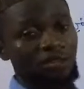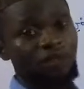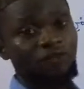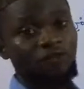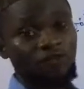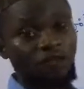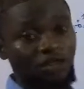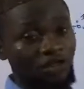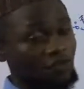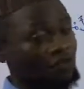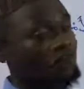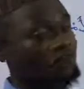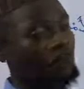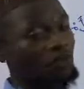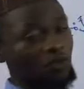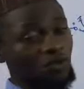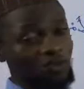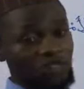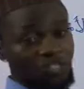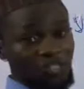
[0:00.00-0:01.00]
Even if
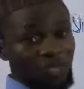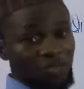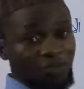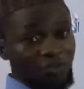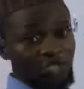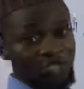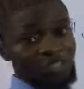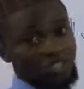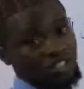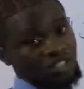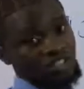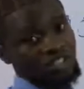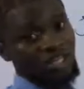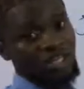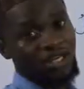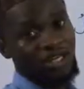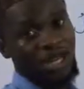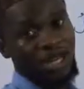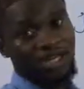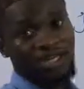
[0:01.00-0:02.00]
you separate
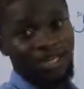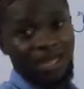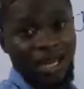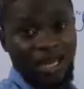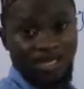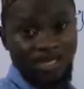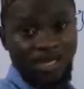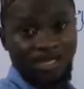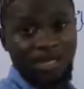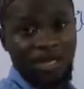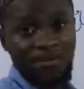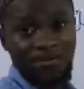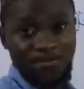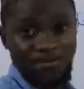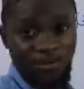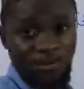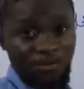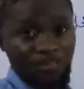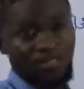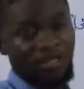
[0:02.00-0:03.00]
the shadda, the last letter will
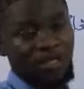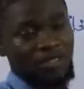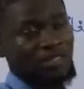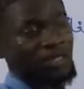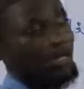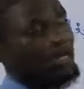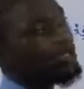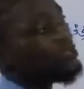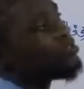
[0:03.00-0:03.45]
still be fatha.